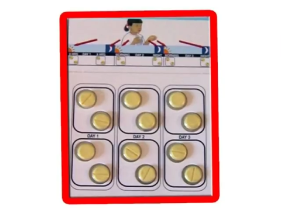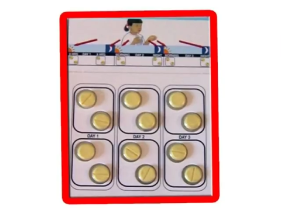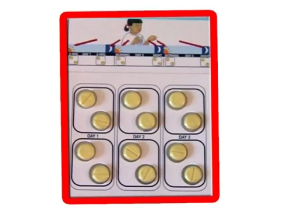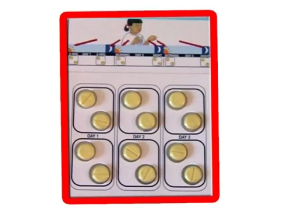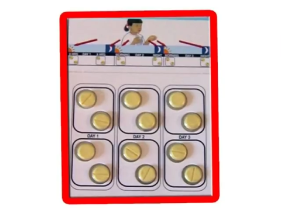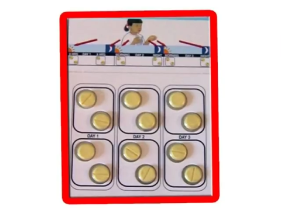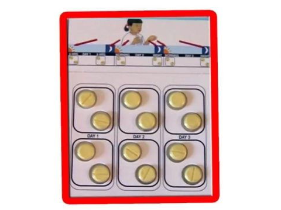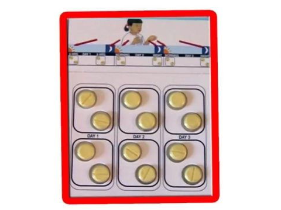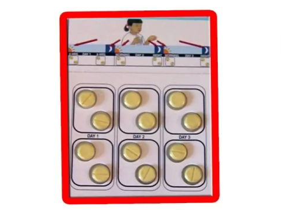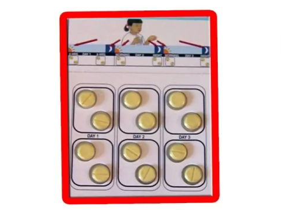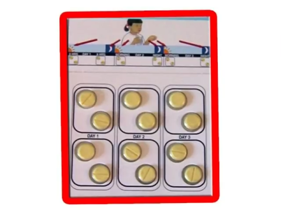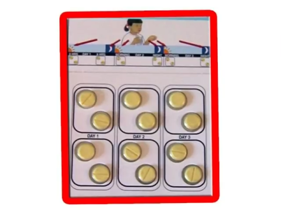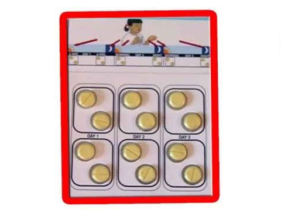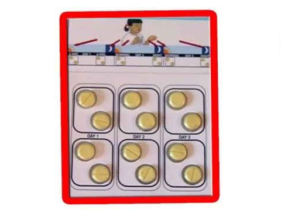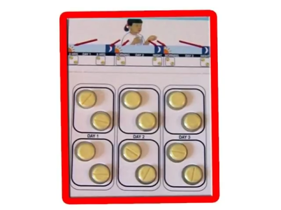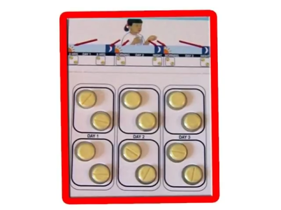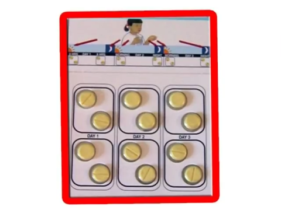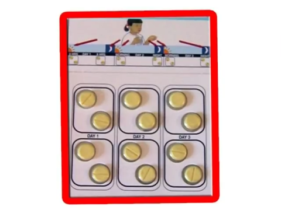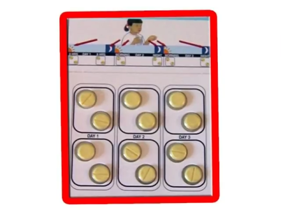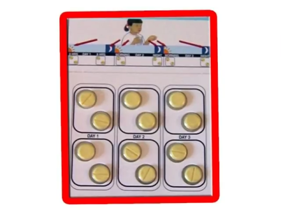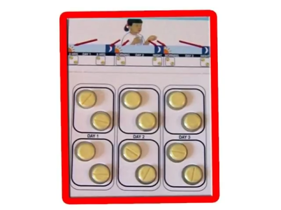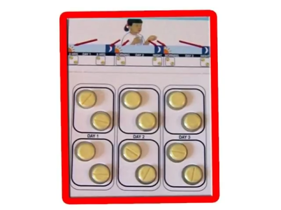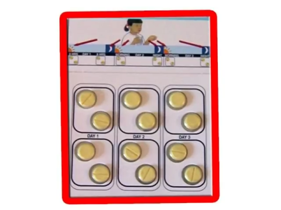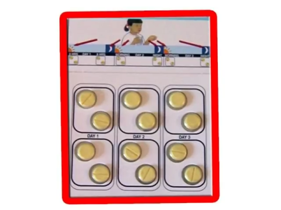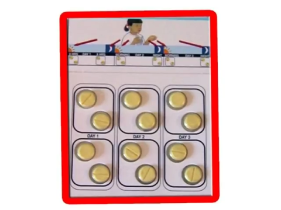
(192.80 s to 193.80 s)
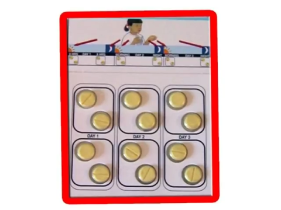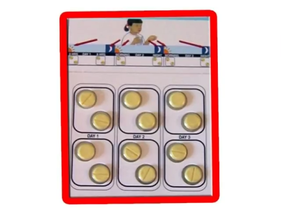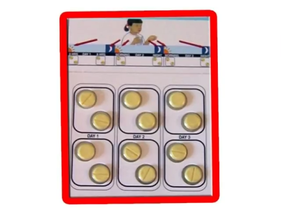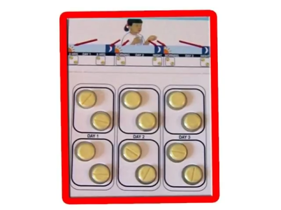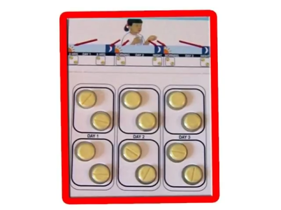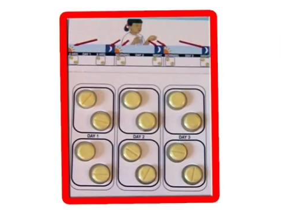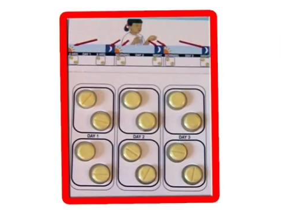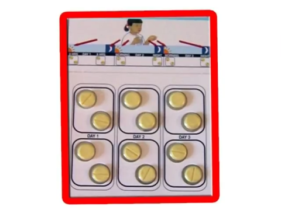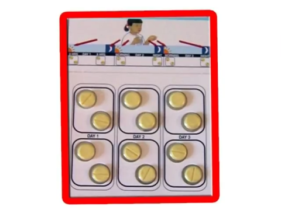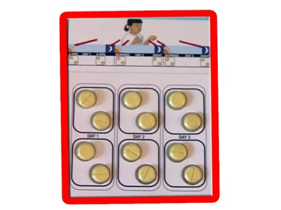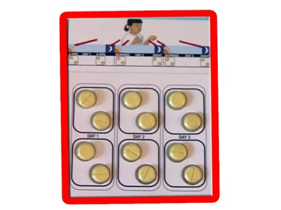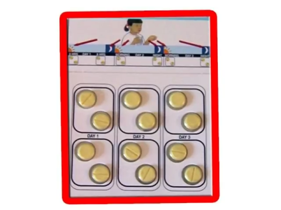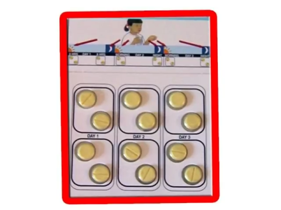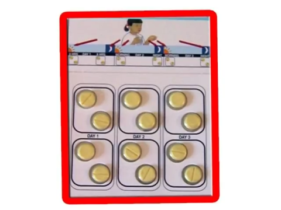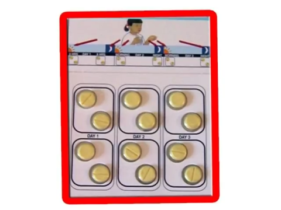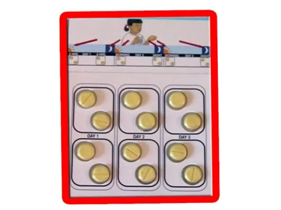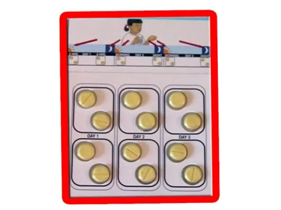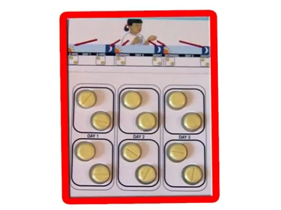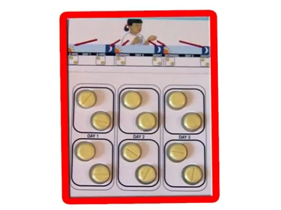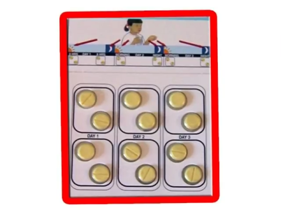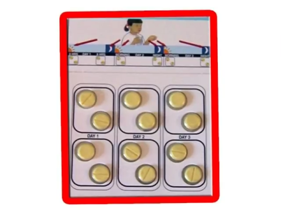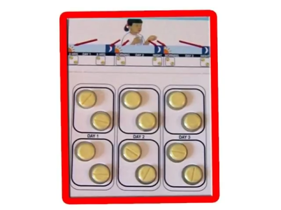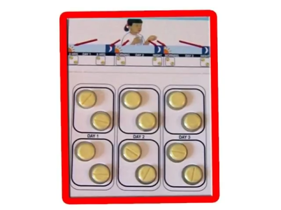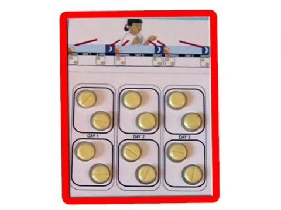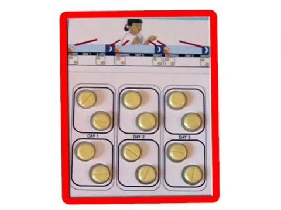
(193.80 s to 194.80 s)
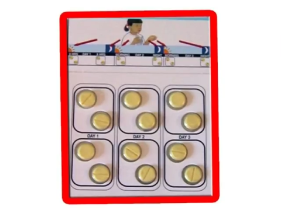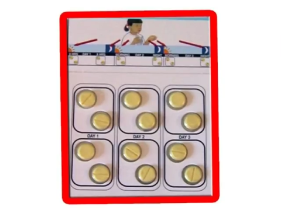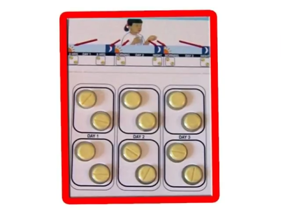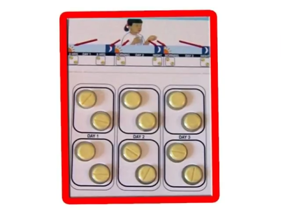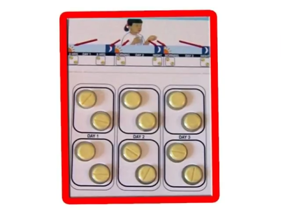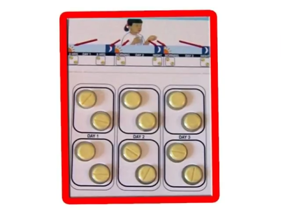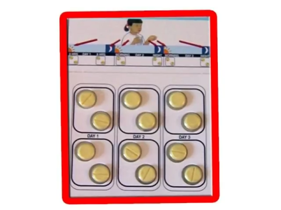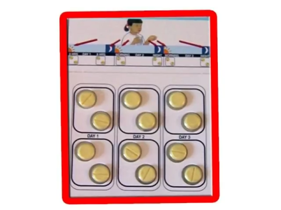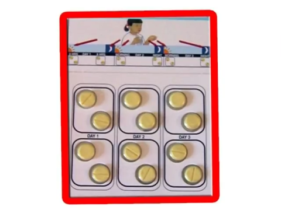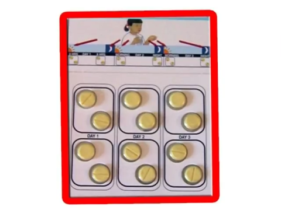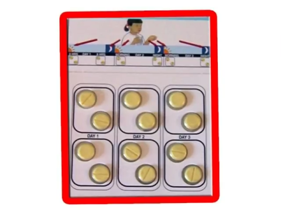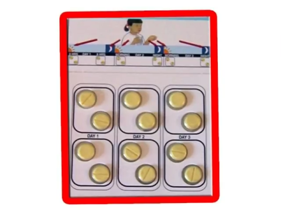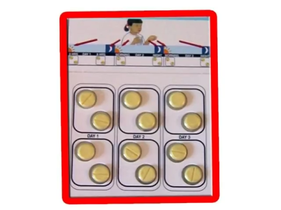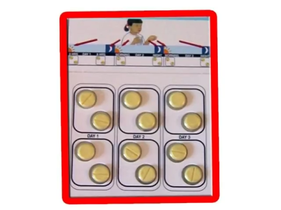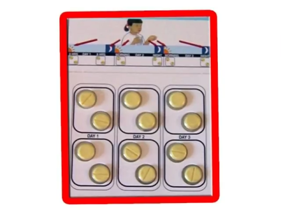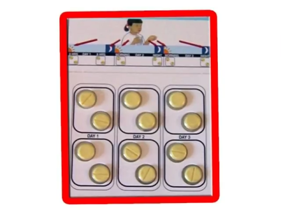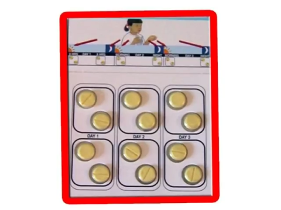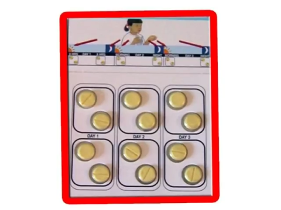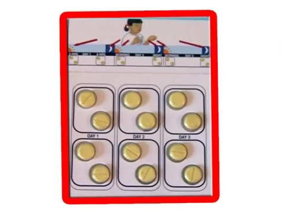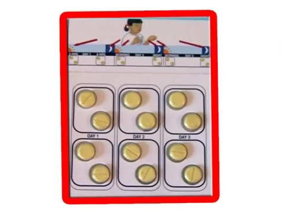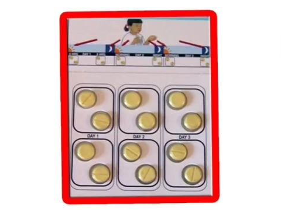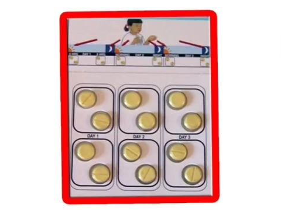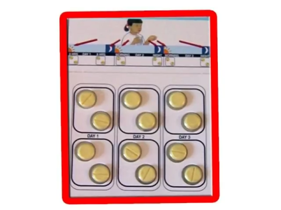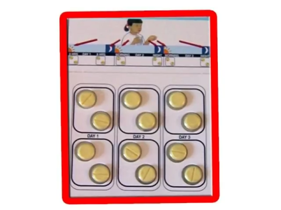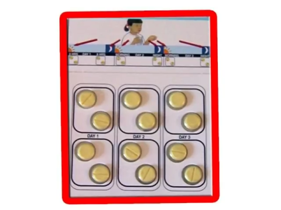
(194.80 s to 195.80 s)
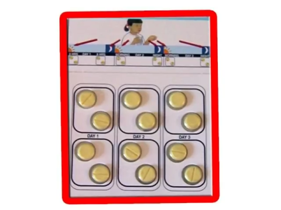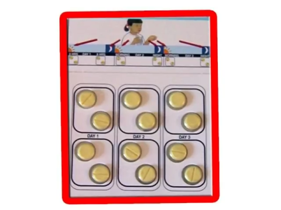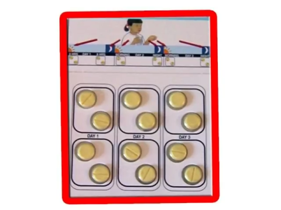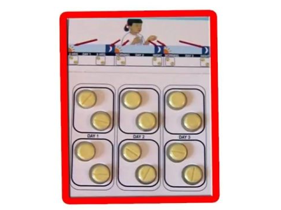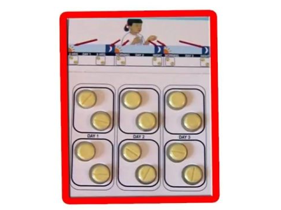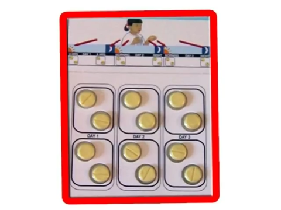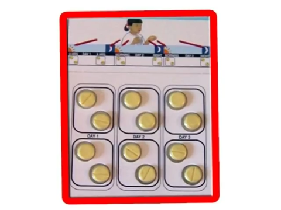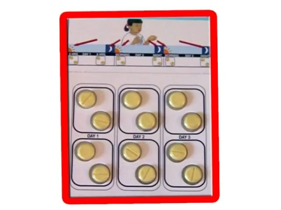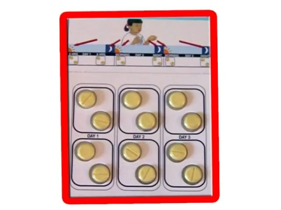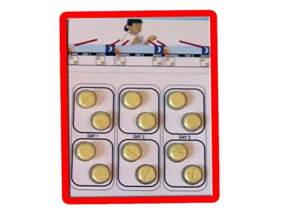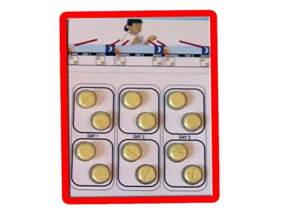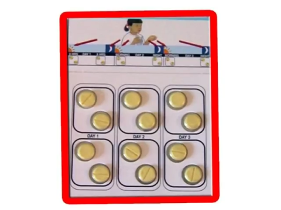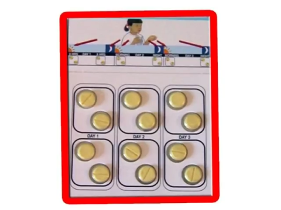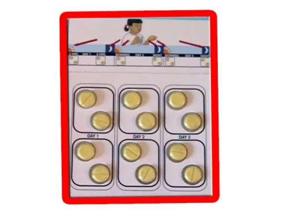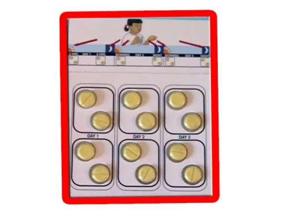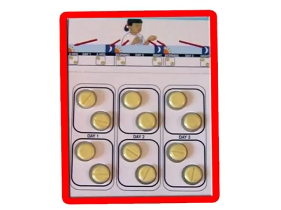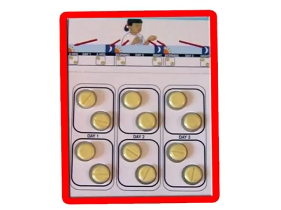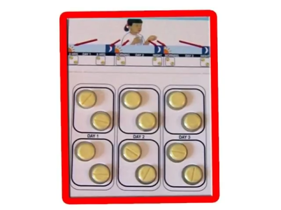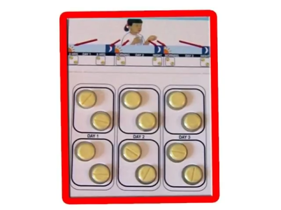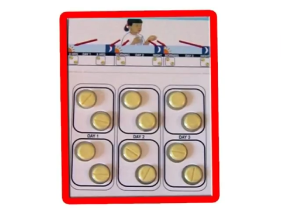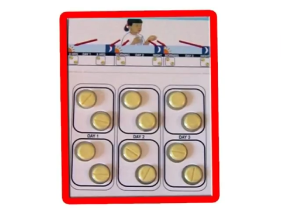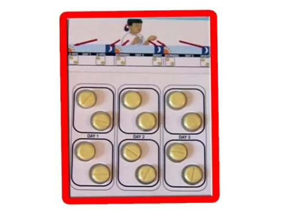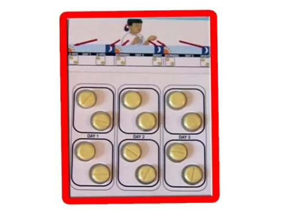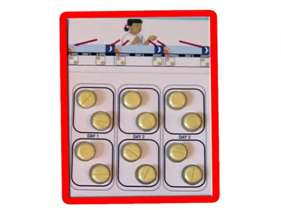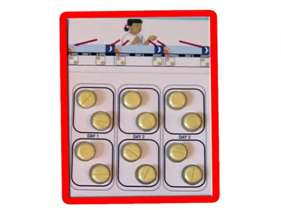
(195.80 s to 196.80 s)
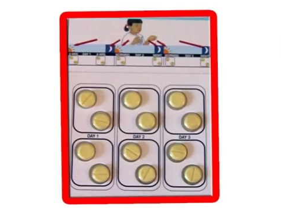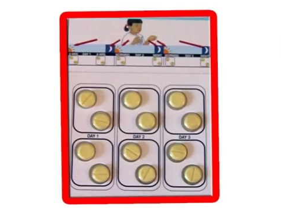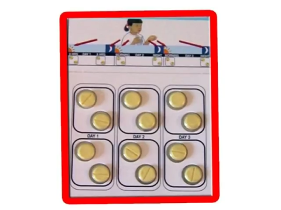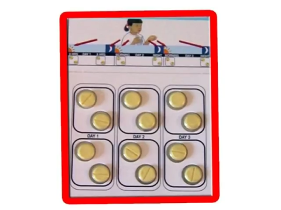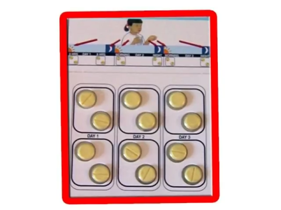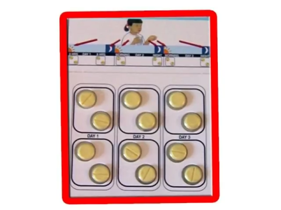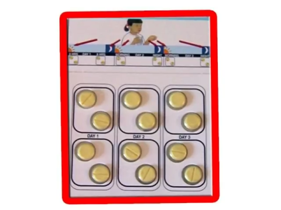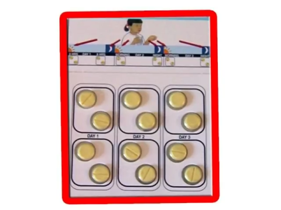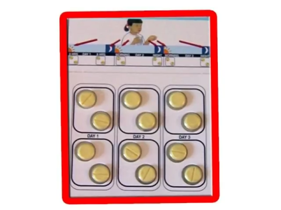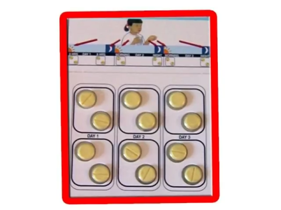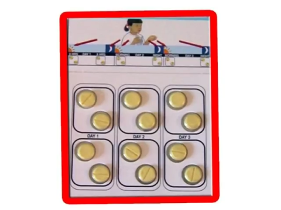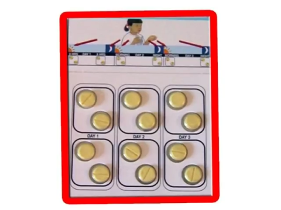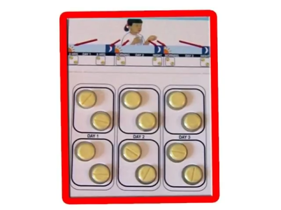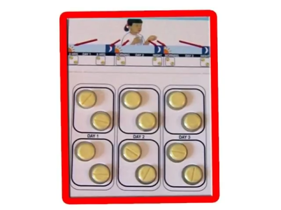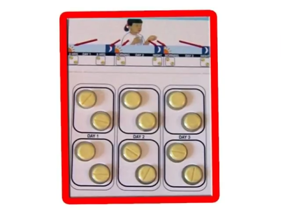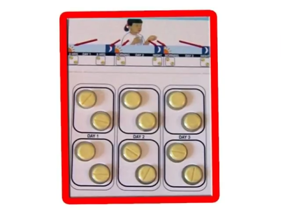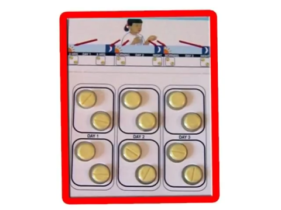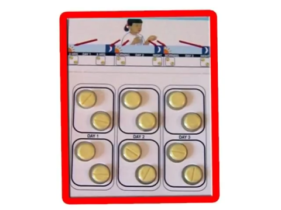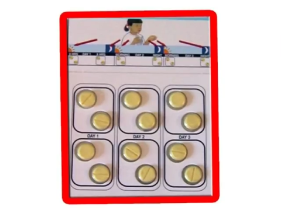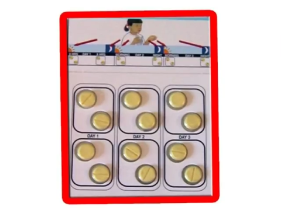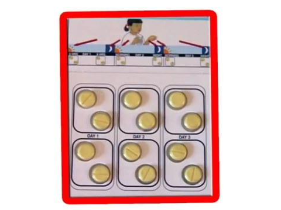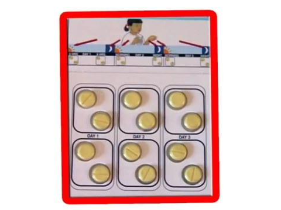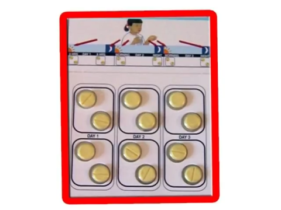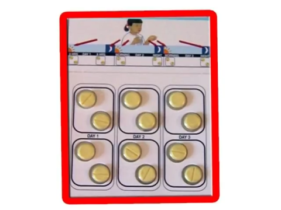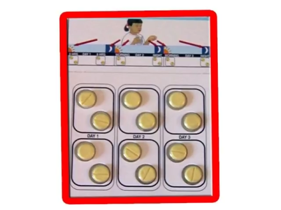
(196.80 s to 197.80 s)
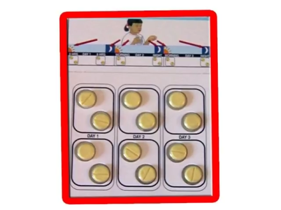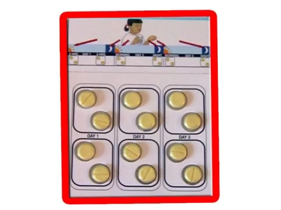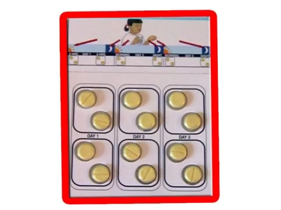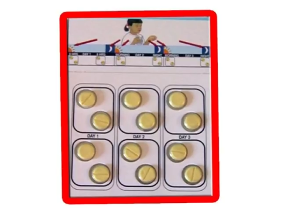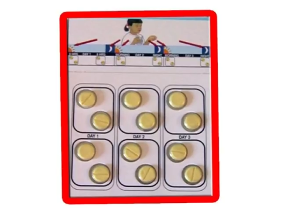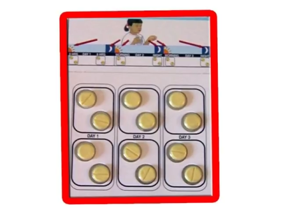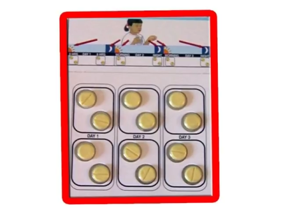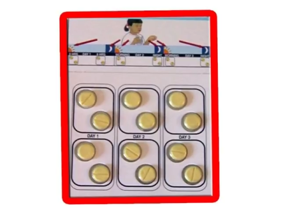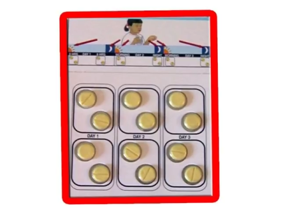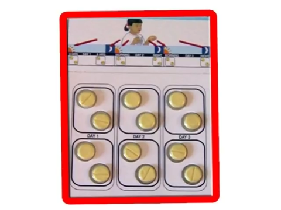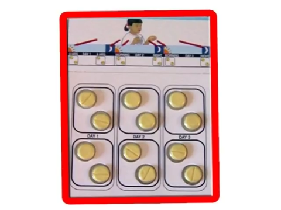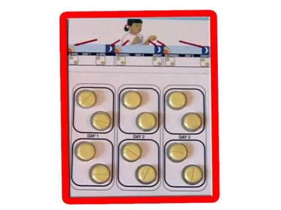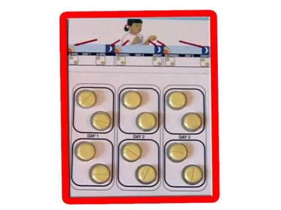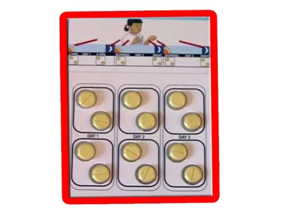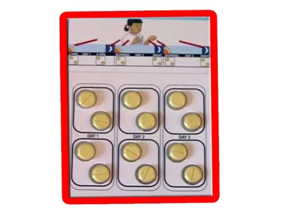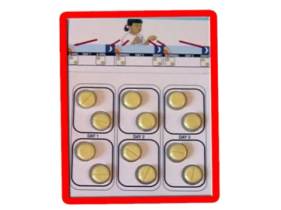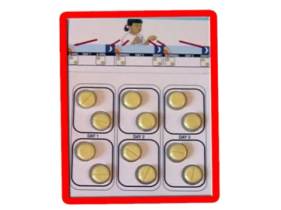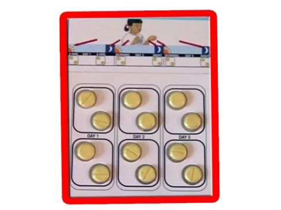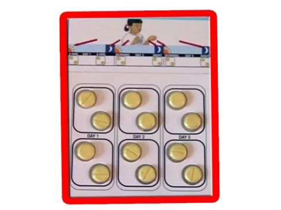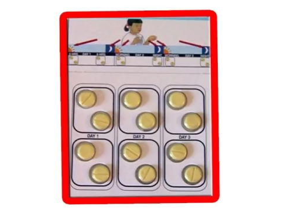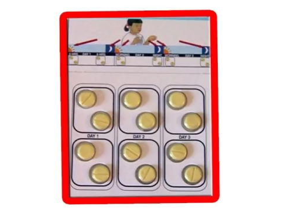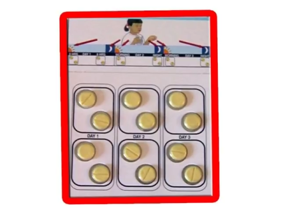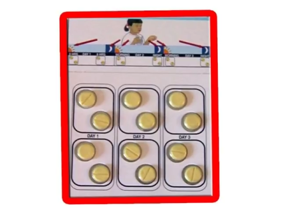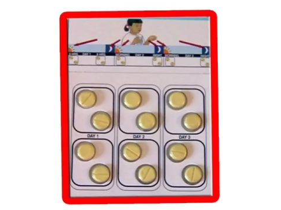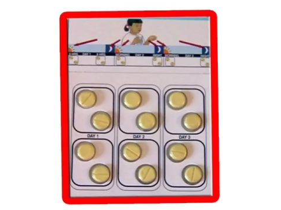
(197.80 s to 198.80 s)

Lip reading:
Nobody's mouth can be seen.